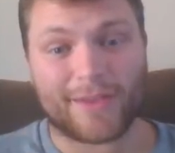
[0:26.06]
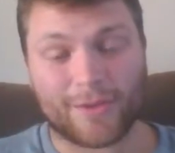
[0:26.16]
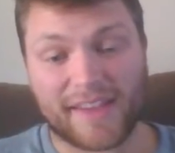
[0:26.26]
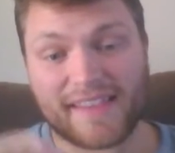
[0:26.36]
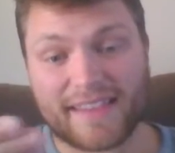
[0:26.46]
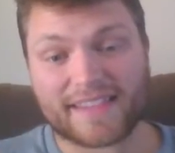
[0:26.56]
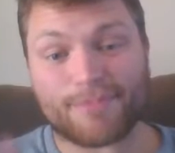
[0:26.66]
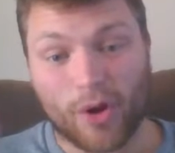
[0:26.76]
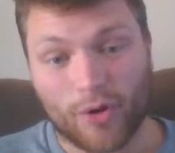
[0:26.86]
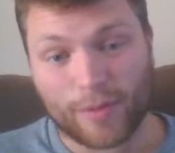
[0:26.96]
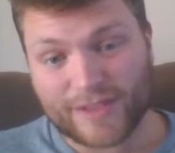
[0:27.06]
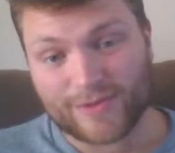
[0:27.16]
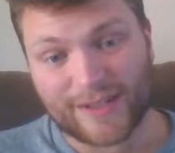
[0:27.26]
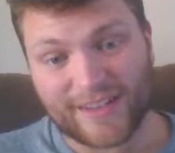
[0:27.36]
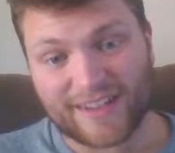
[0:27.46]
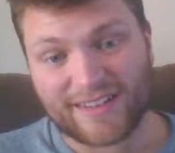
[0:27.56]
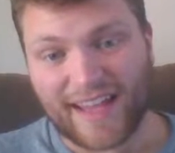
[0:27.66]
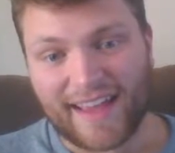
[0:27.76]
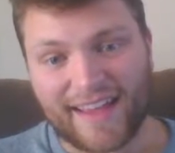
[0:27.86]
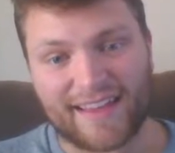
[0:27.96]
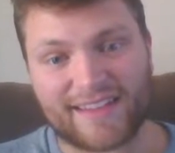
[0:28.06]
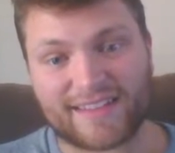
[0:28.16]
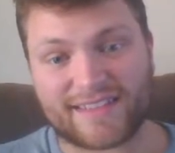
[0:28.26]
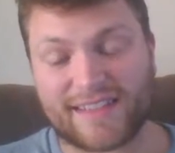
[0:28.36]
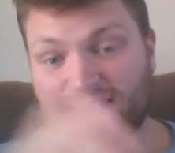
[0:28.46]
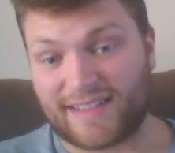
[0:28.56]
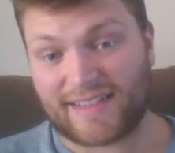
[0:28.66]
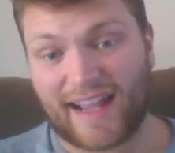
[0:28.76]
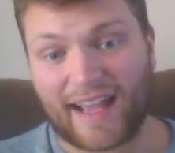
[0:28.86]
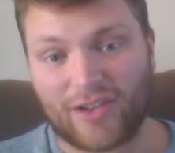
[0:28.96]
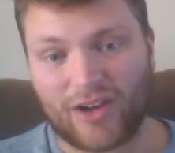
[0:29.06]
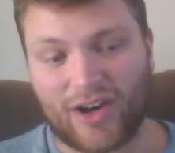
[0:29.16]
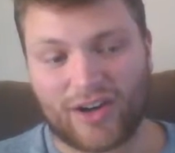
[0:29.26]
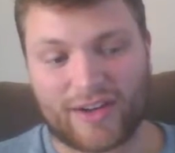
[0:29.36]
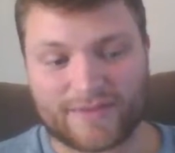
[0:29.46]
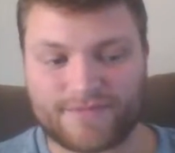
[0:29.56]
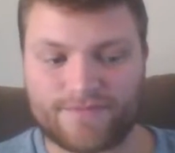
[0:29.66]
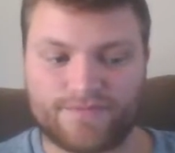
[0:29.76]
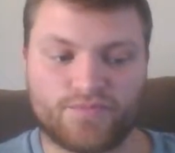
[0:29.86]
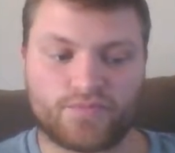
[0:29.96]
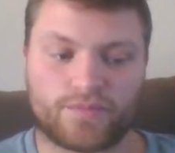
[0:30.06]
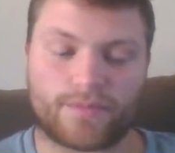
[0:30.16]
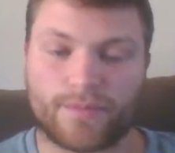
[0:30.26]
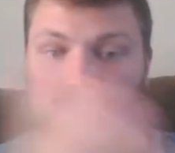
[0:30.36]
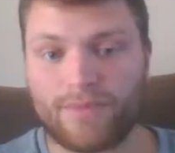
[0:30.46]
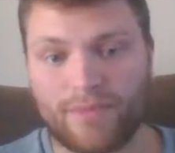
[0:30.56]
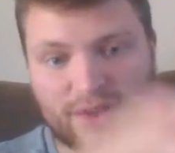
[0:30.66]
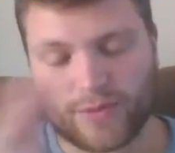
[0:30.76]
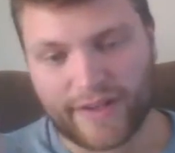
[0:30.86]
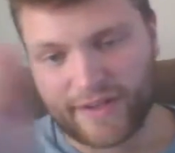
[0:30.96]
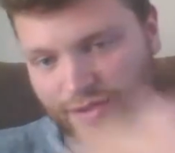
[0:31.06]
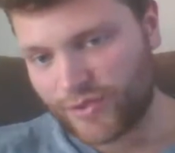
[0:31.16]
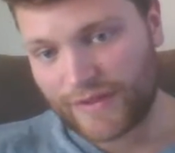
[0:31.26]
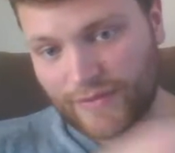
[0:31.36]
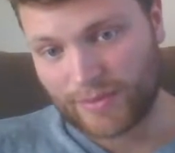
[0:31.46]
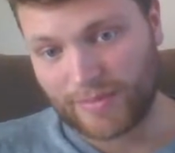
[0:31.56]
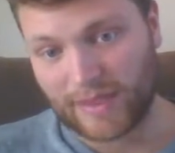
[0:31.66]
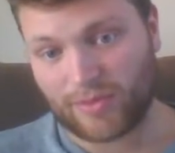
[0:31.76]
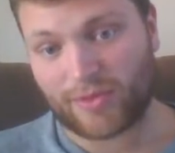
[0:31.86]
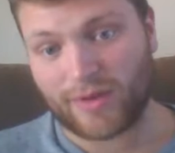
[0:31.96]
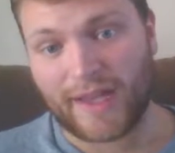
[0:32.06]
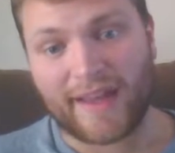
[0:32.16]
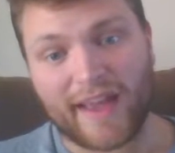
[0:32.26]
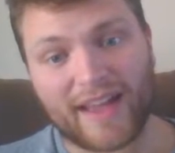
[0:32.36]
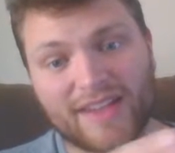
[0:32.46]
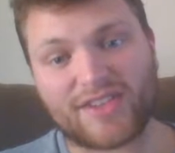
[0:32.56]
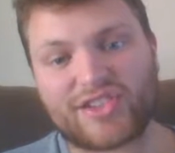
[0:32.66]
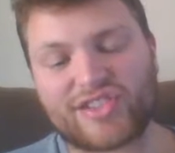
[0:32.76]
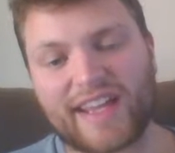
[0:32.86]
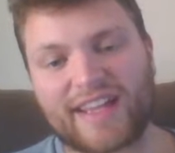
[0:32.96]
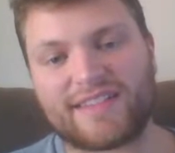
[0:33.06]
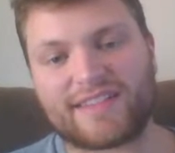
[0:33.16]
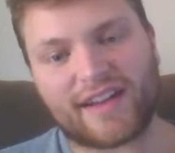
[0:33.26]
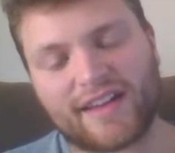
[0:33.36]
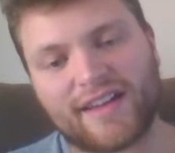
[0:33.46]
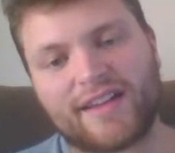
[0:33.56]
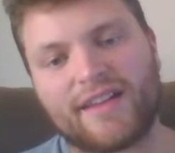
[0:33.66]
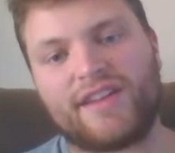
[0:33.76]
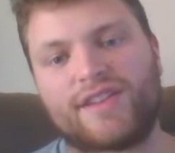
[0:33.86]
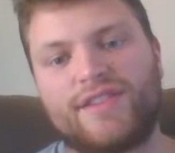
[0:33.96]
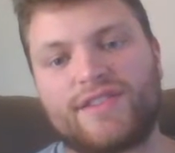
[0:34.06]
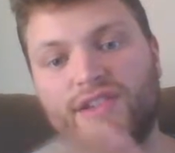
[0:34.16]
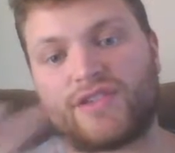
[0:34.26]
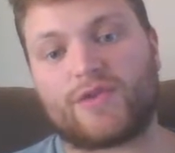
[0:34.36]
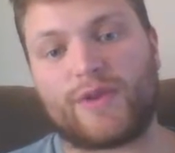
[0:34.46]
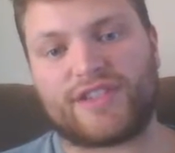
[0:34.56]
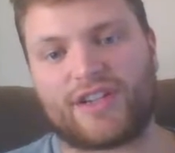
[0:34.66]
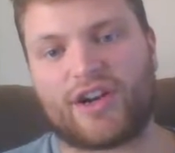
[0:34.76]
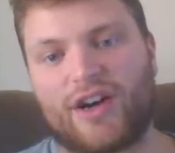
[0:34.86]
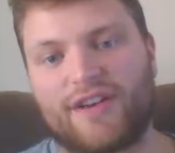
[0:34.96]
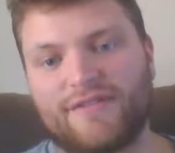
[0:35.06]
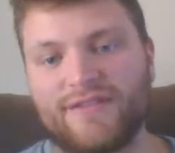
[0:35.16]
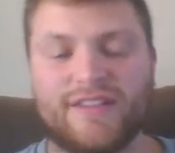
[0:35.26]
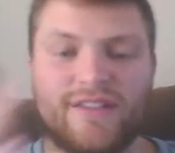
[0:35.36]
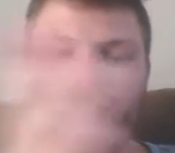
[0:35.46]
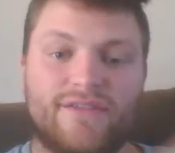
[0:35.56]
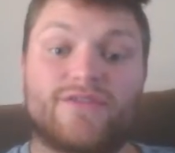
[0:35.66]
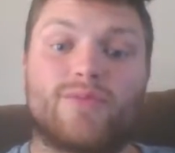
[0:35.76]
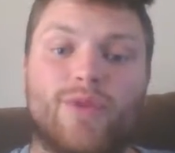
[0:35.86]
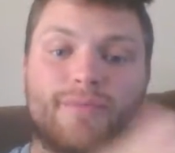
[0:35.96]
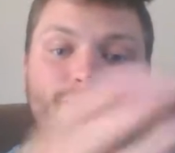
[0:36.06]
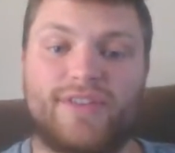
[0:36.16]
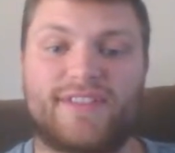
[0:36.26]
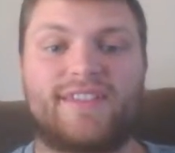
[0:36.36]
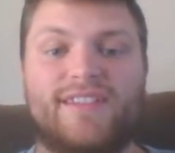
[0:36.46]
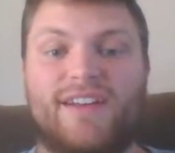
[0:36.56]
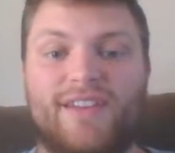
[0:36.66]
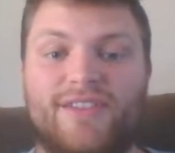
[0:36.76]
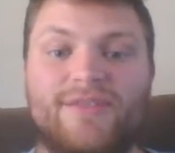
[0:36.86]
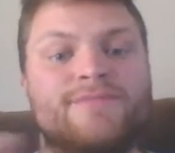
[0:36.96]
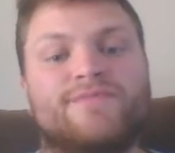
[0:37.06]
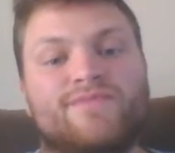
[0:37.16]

the way that this poem is written is it's a dialogue between two different people. And each stanza is switching off from one person to the other.